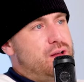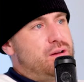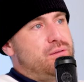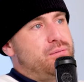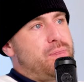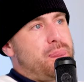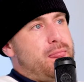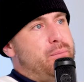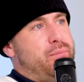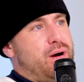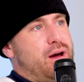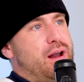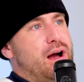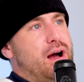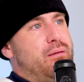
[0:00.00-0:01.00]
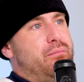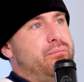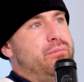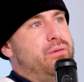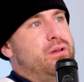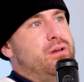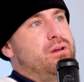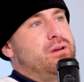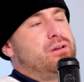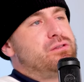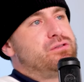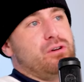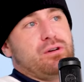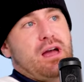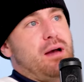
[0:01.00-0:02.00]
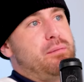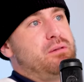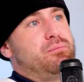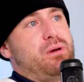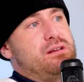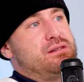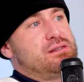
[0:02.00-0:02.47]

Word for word: Oh wow! But um, so yeah, I mean